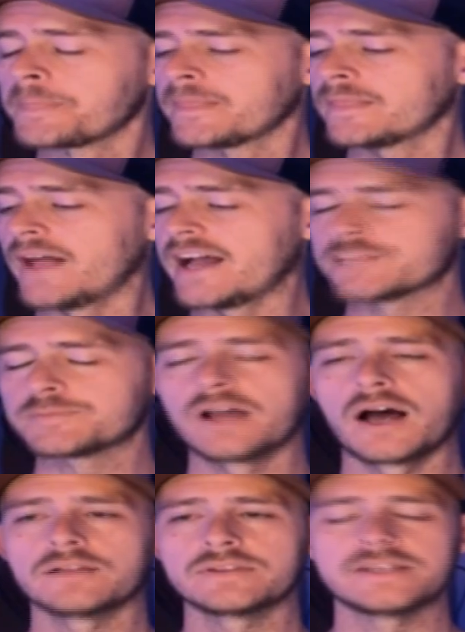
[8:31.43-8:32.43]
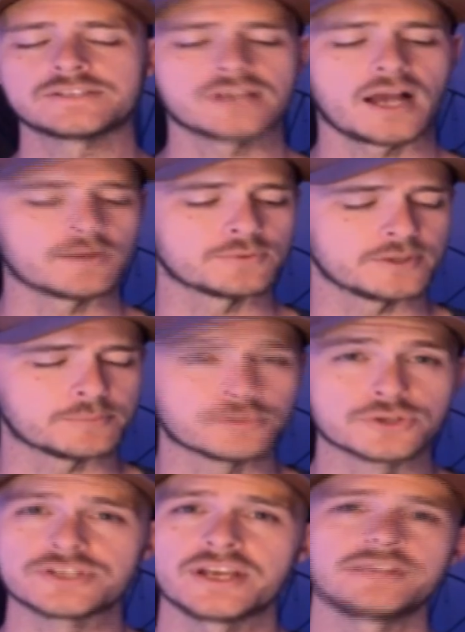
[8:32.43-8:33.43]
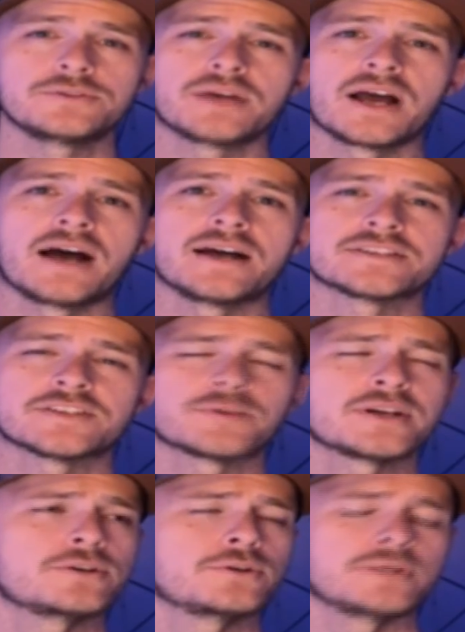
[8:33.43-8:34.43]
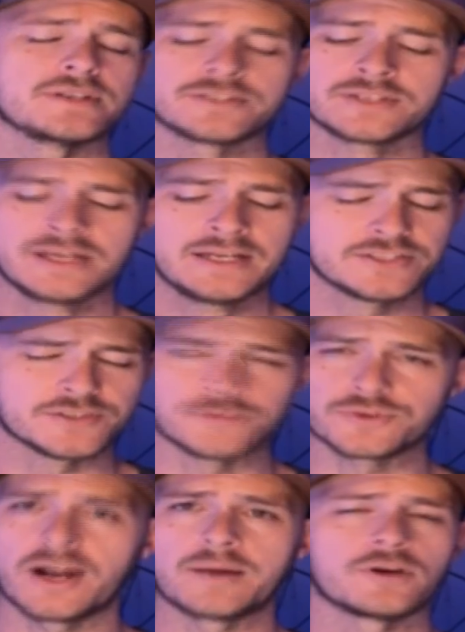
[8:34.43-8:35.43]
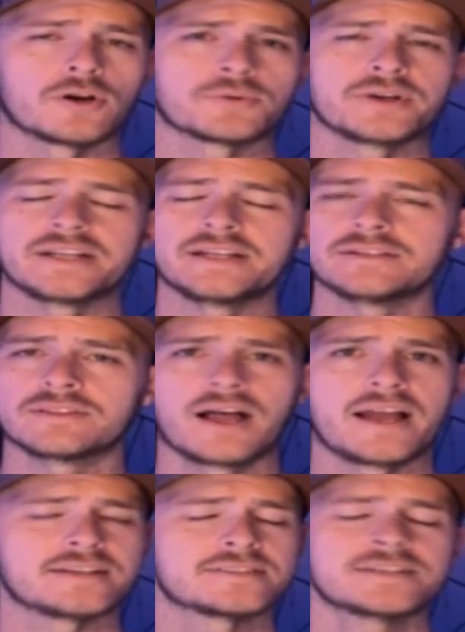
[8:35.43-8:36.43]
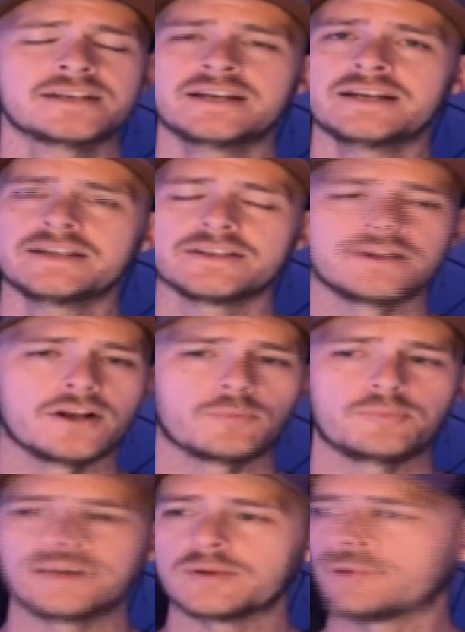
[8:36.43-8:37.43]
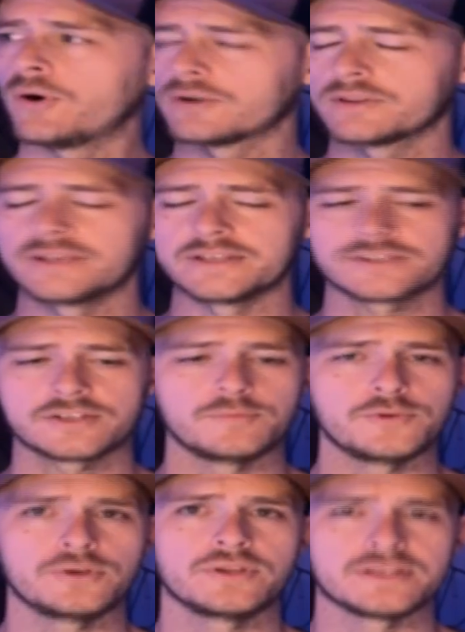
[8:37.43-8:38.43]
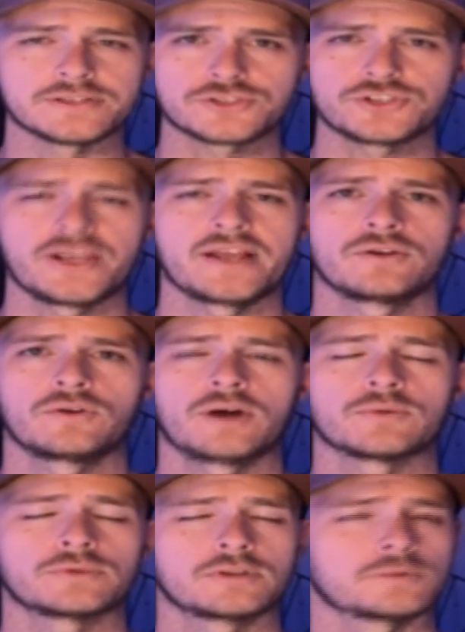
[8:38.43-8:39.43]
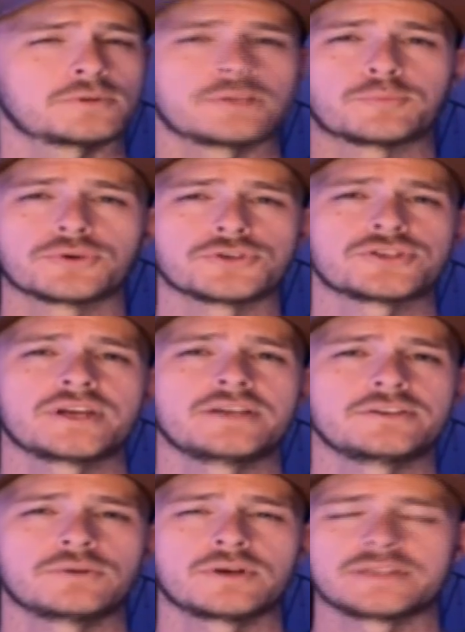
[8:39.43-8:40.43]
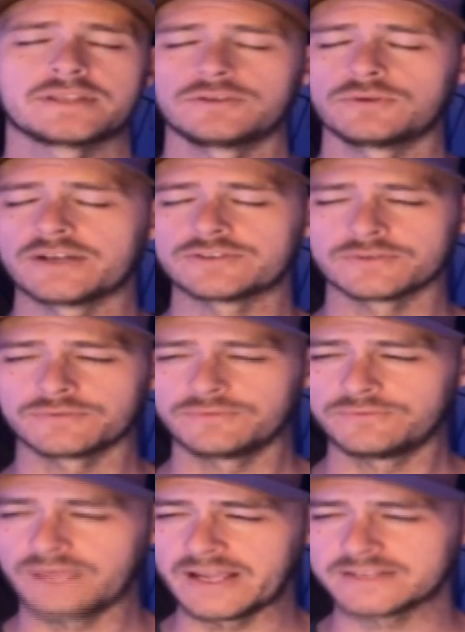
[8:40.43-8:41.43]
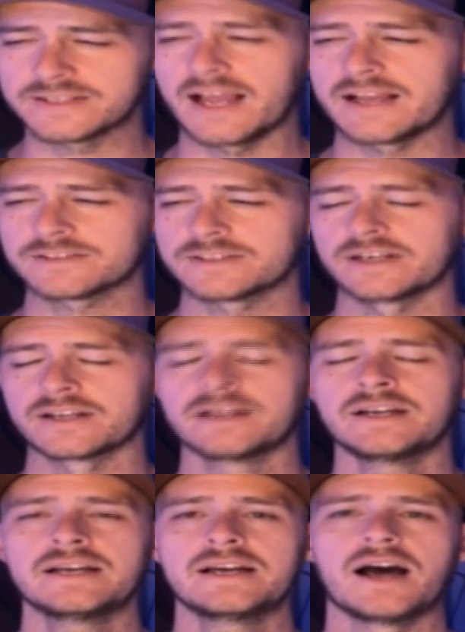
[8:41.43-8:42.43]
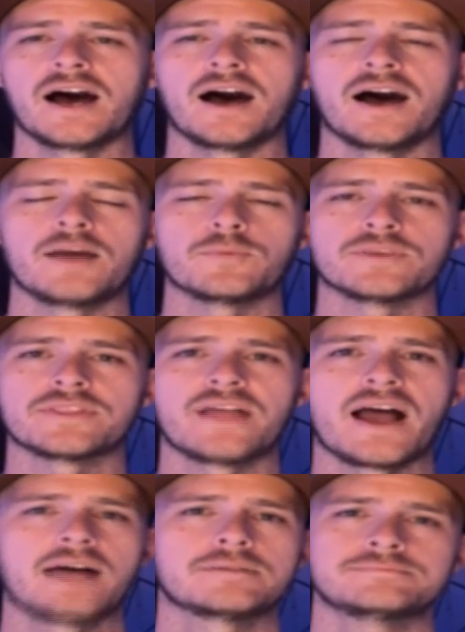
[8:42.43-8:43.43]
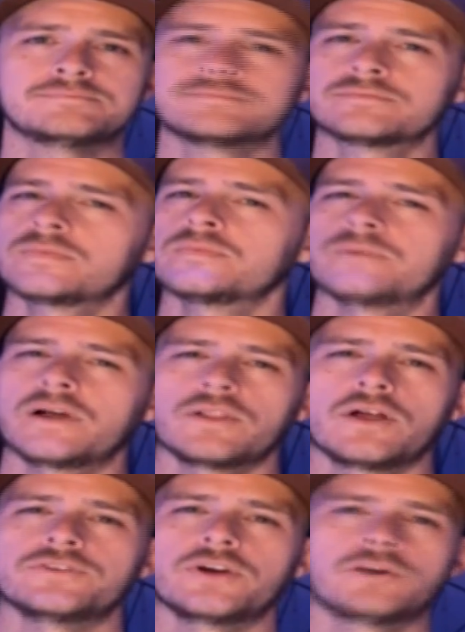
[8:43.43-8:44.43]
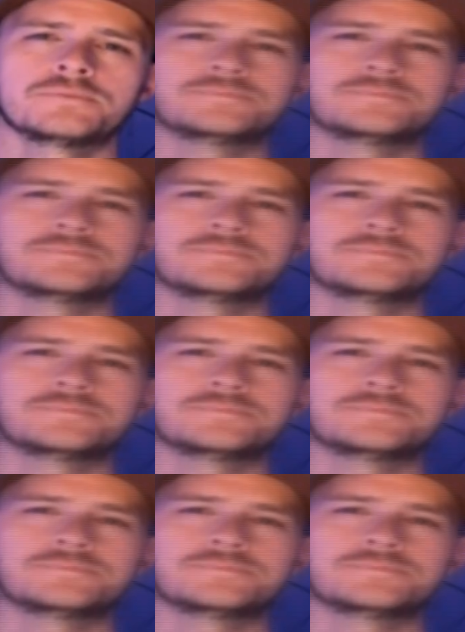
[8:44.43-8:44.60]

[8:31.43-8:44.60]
last but not least, I really appreciate you guys, everybody who has subscribed already, liked, been a part of this community, this channel. I really, really appreciate you. I think that you guys are fantastic. And with that, I love y'all.